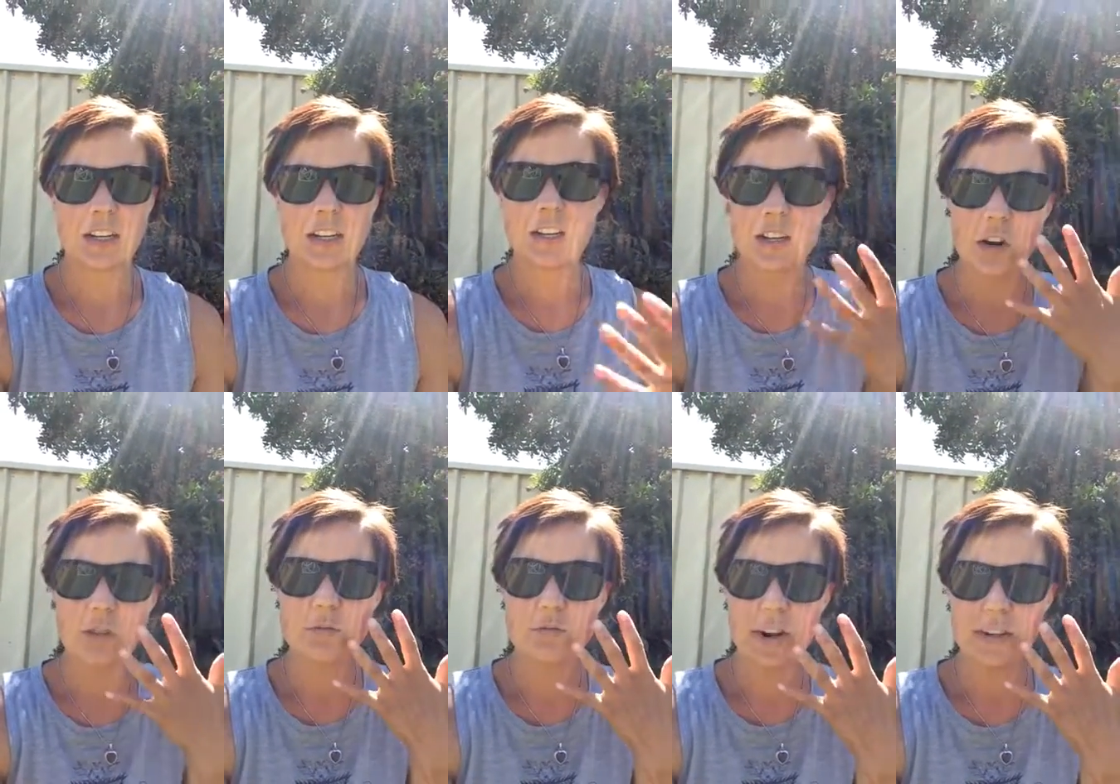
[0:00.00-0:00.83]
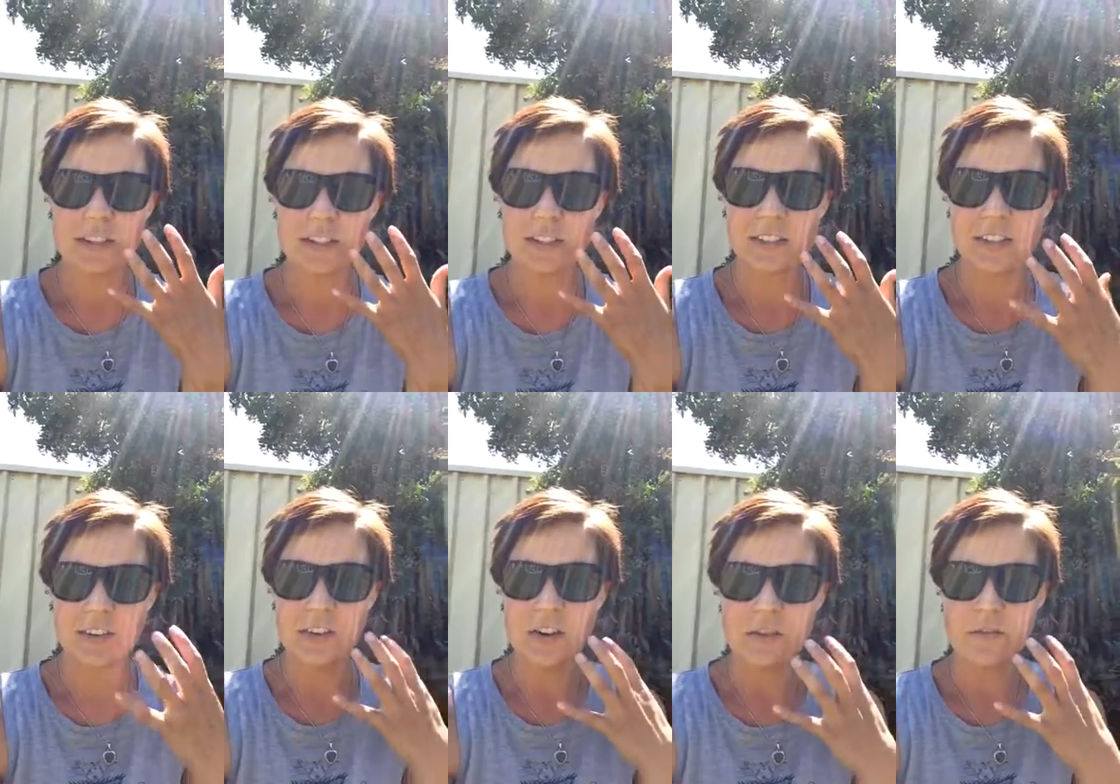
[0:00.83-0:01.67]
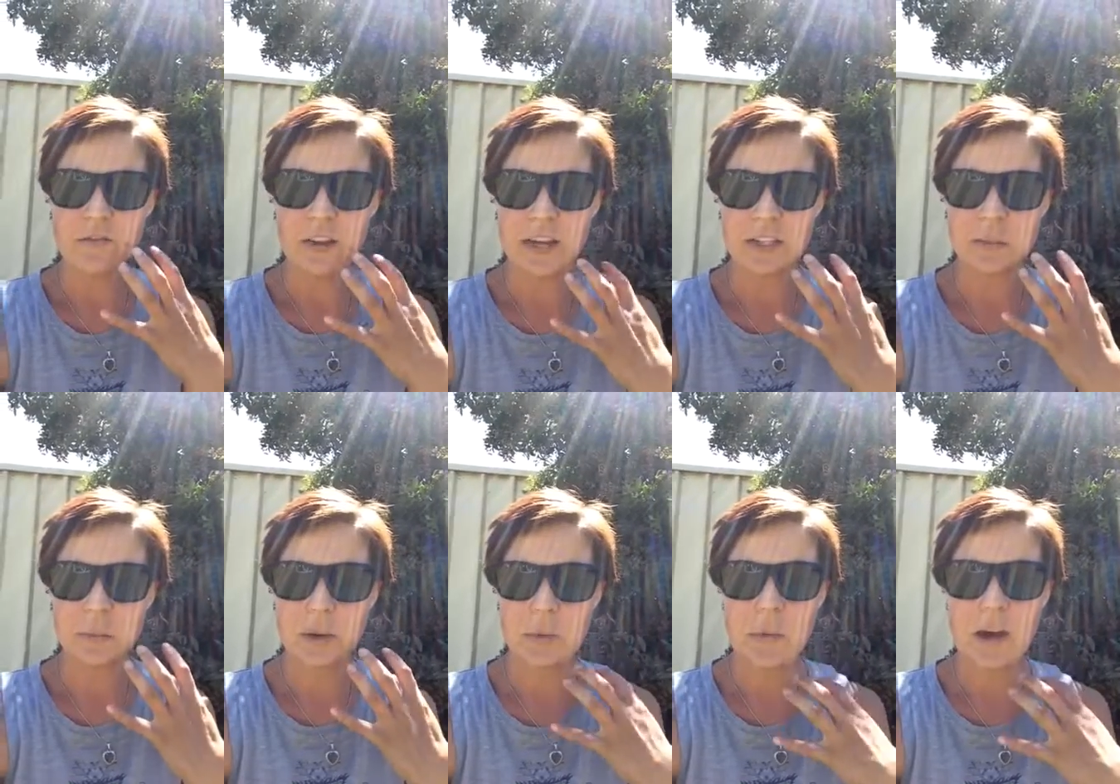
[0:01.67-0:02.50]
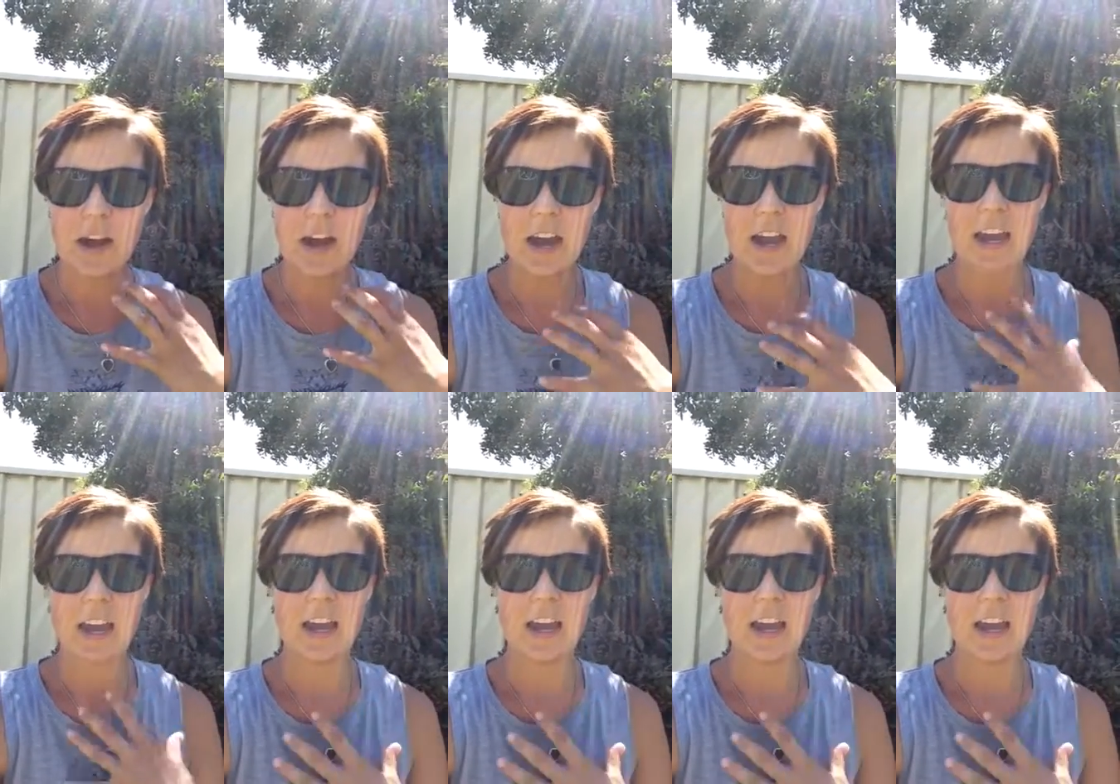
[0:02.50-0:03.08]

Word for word: you know, the redness and stuff in her face went away.